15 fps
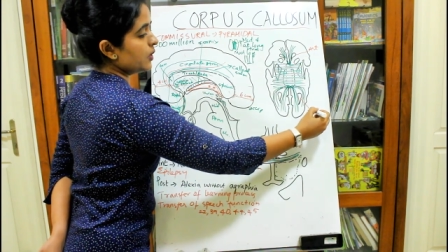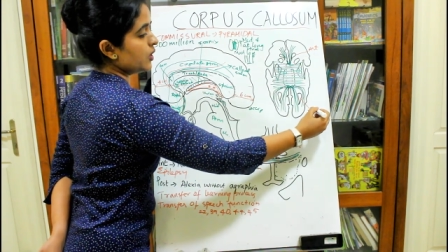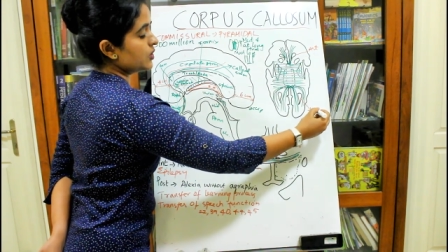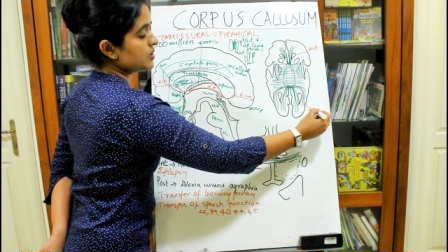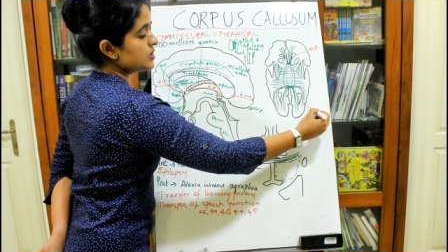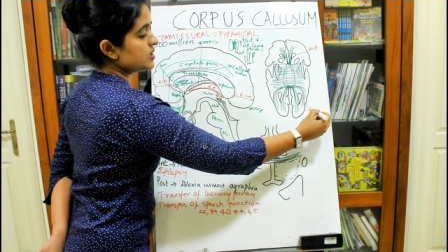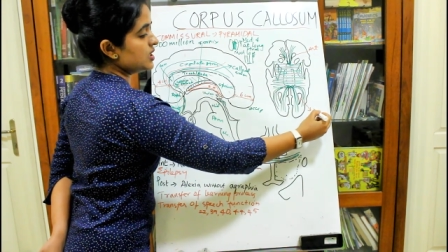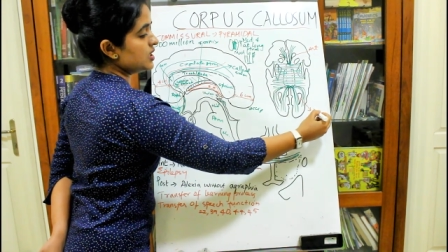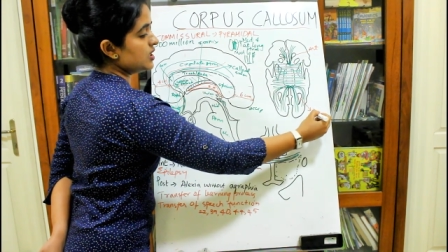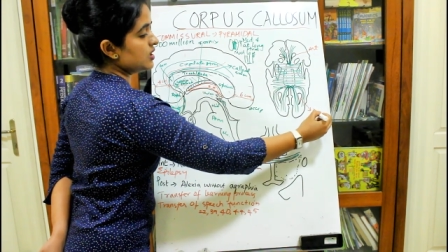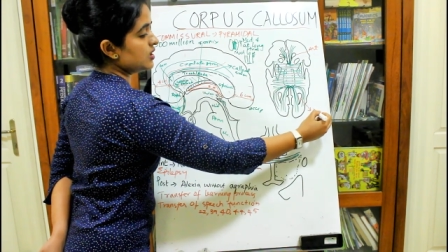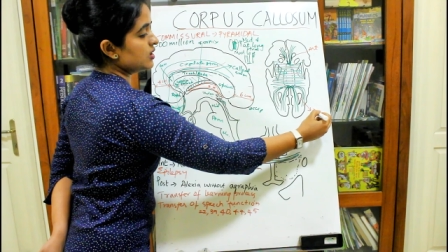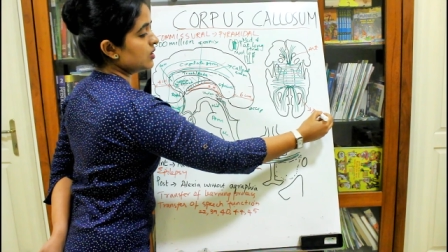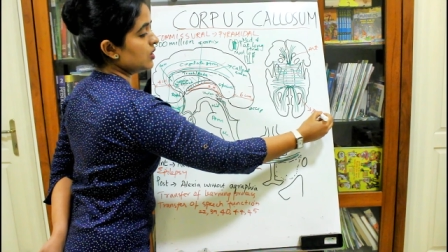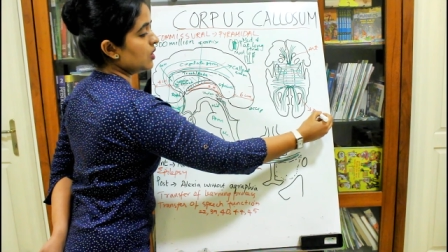
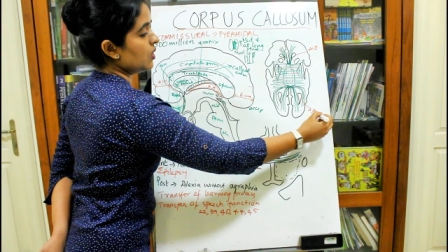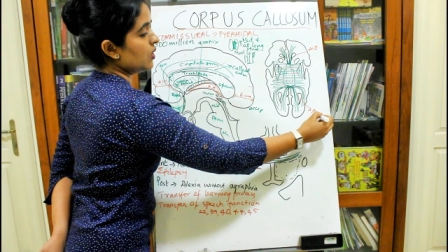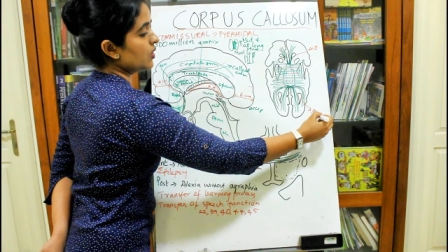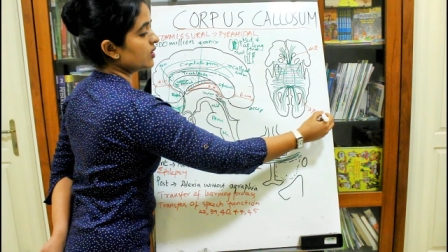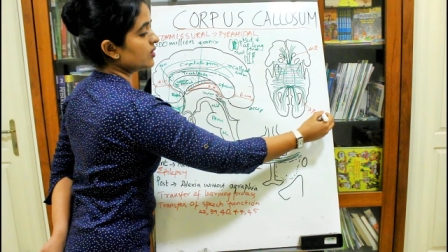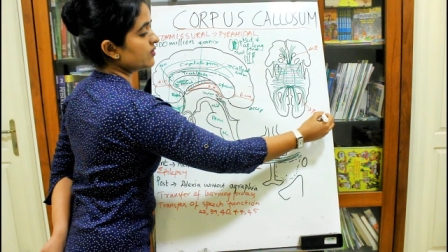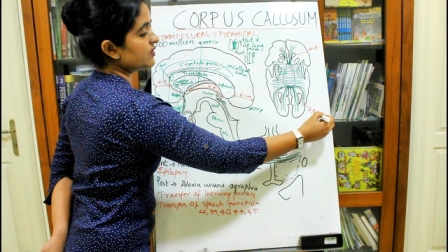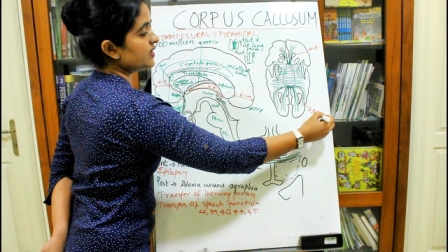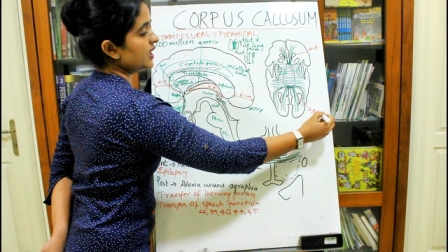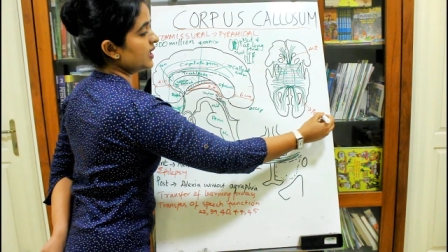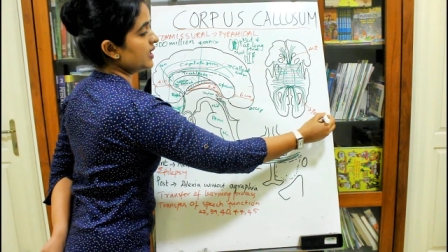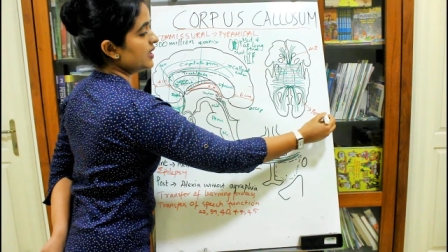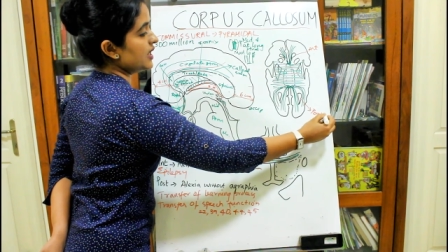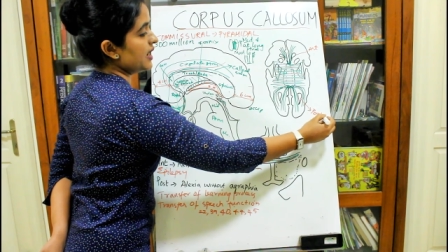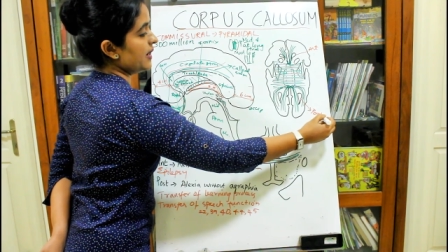posterior horn of the
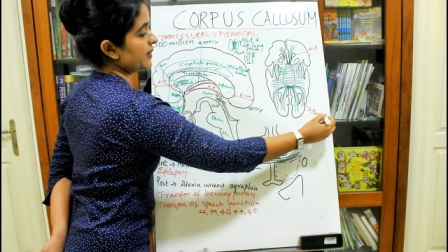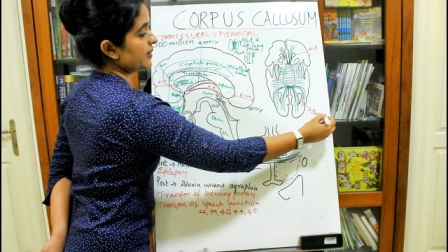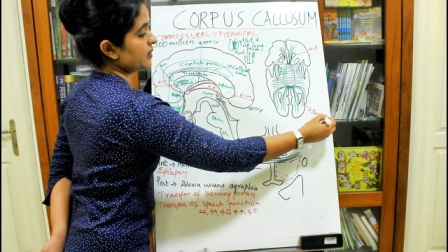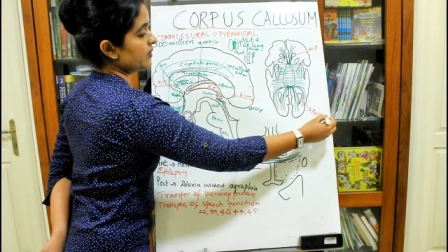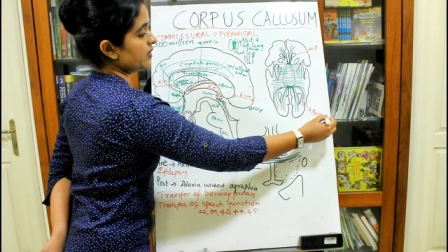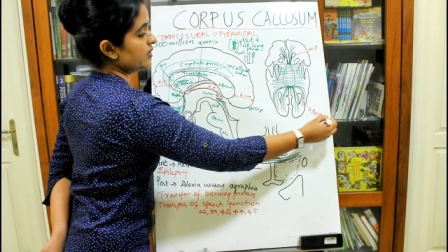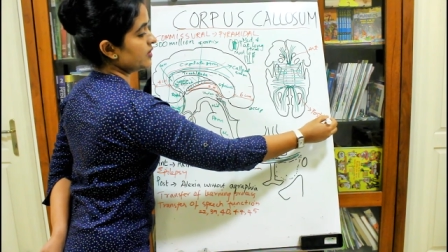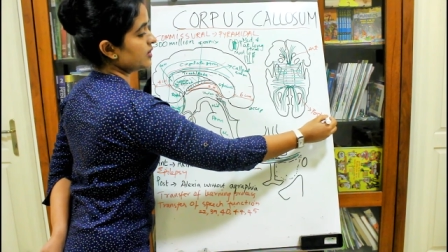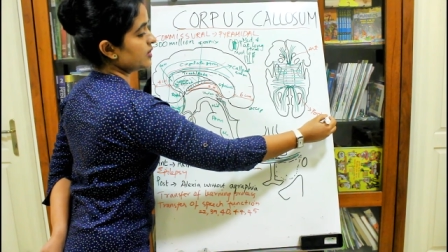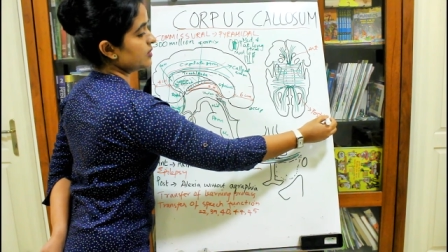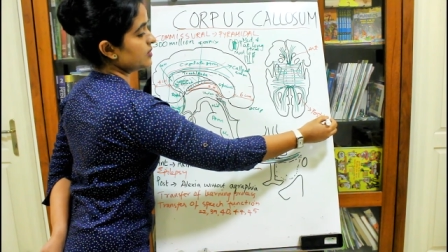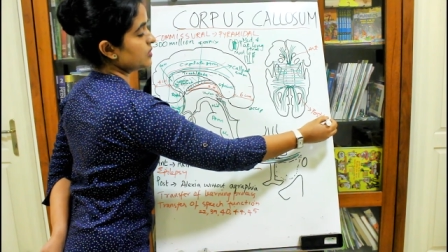lateral ventricle.